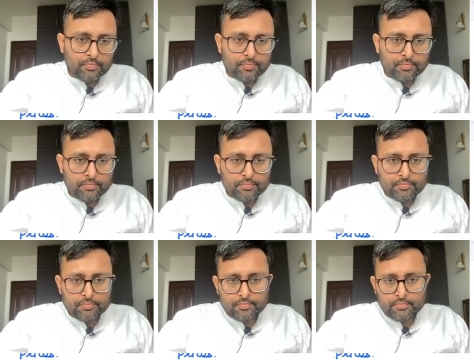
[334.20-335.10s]

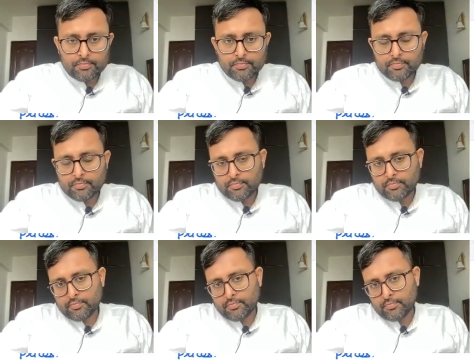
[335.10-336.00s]

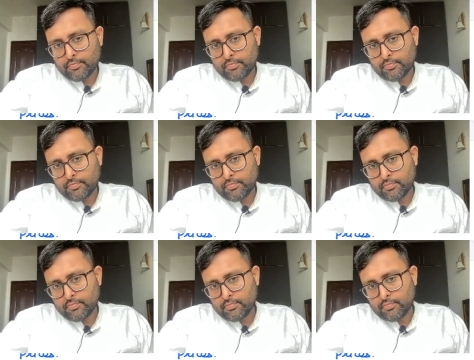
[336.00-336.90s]

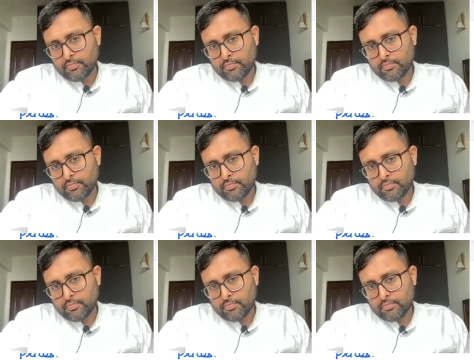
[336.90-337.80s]

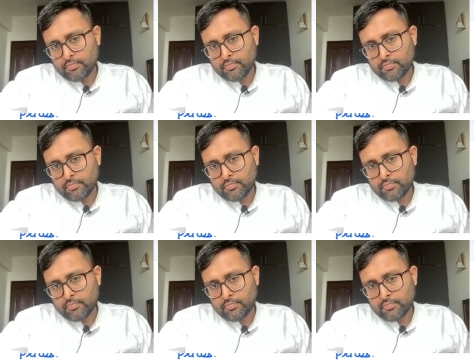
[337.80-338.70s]

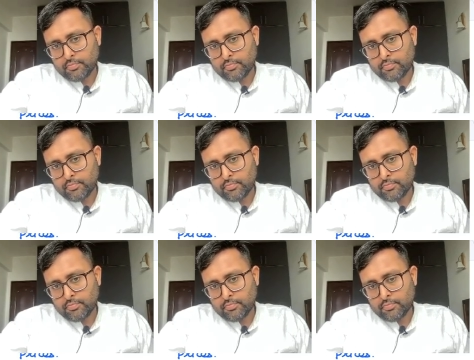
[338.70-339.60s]

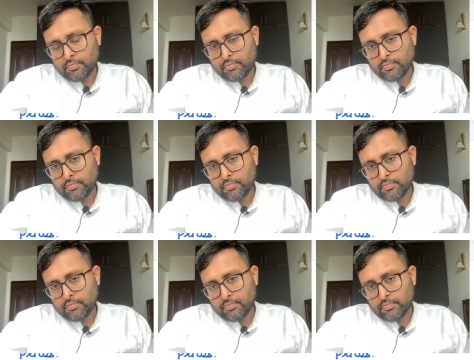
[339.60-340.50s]

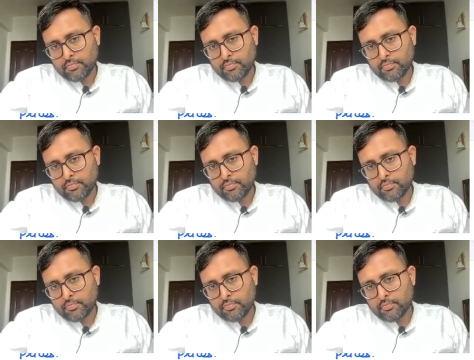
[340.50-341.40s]

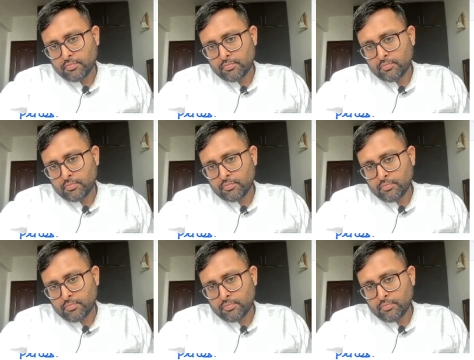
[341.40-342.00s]
Nothing is said.